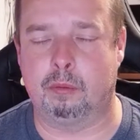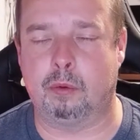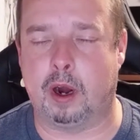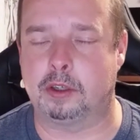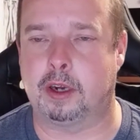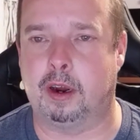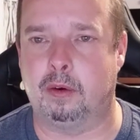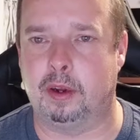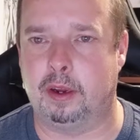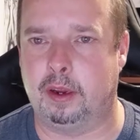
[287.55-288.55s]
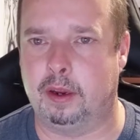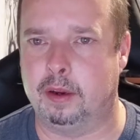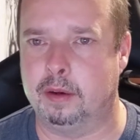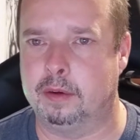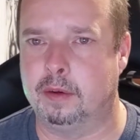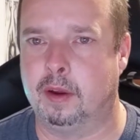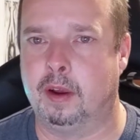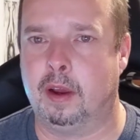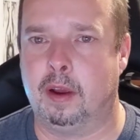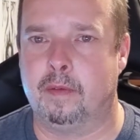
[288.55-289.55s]
watch out and
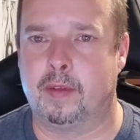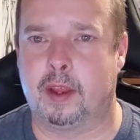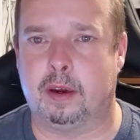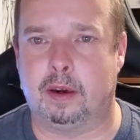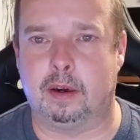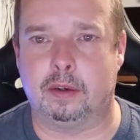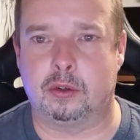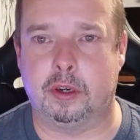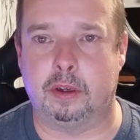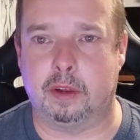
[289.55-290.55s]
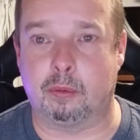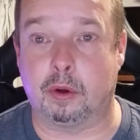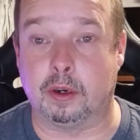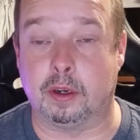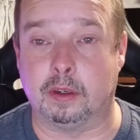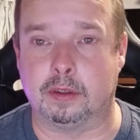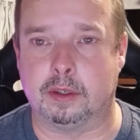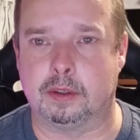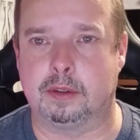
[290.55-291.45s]
treat it like what it is.